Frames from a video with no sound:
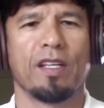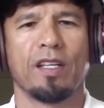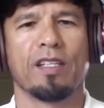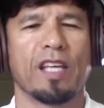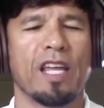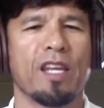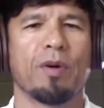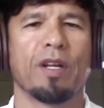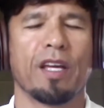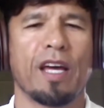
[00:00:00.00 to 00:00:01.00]
Does
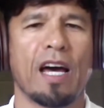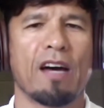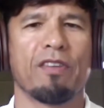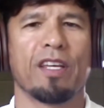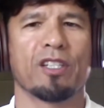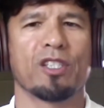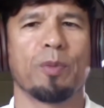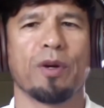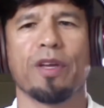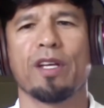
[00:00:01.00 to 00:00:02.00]
anybody have any
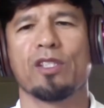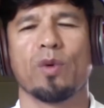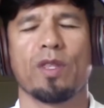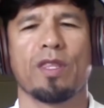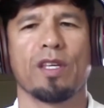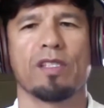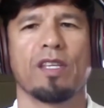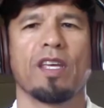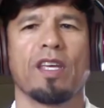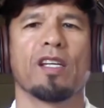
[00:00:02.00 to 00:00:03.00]
experience with these
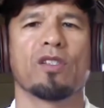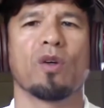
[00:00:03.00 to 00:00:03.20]
things?